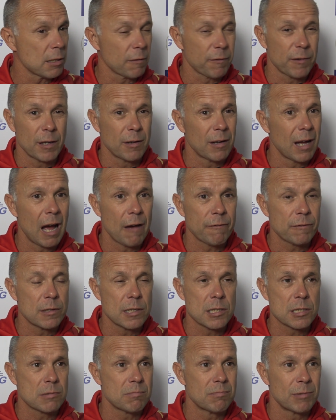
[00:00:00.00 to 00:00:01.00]
I think after
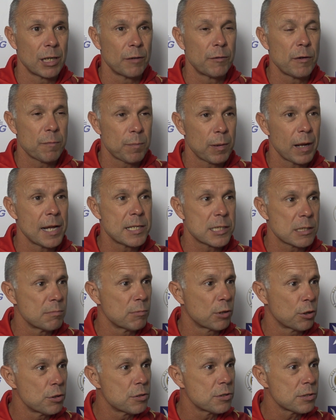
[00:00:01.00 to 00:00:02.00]
this, we've played some
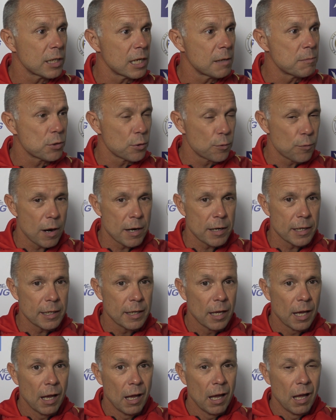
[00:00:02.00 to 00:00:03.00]
good teams
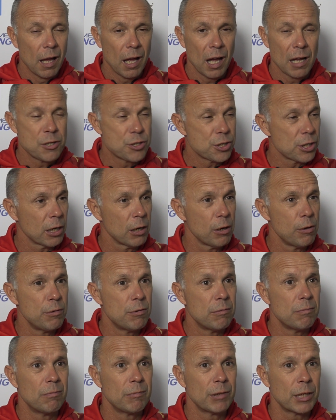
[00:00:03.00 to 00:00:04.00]
already and
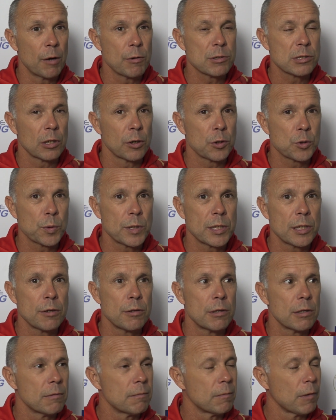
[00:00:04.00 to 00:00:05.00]
shown, as long as we do
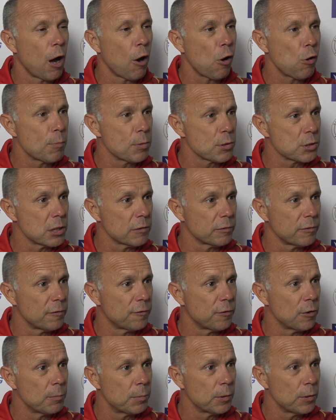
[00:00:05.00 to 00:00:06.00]
the horrible stuff in
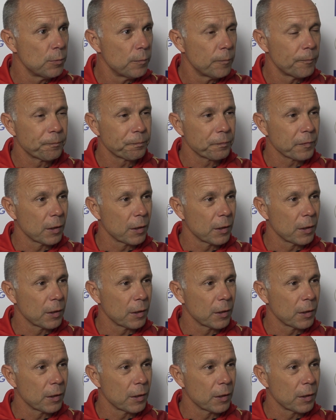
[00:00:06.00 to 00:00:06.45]
football,